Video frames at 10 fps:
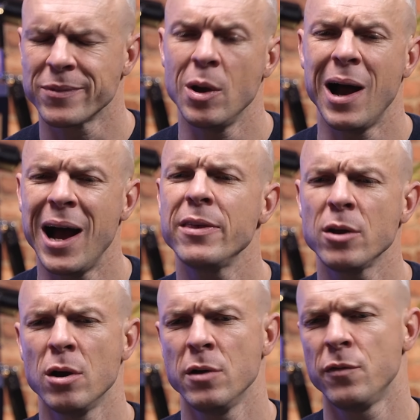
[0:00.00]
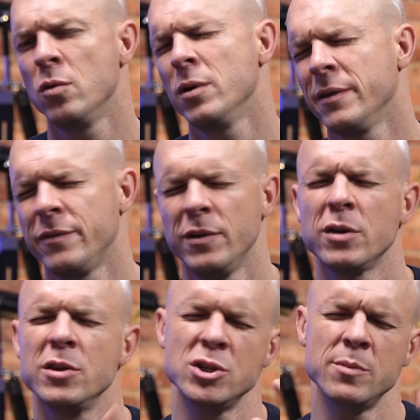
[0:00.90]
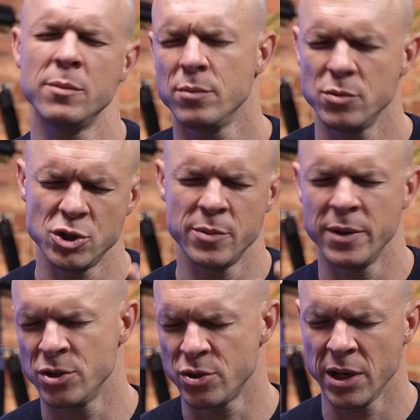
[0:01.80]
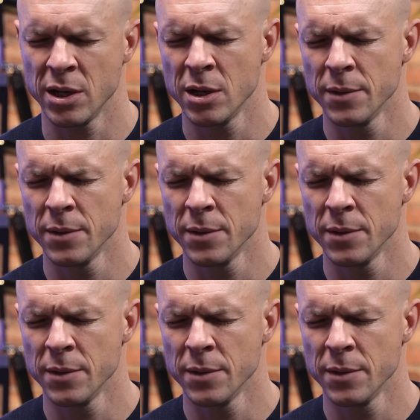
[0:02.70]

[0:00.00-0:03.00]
you either go for, if you look at the gym, gym industry,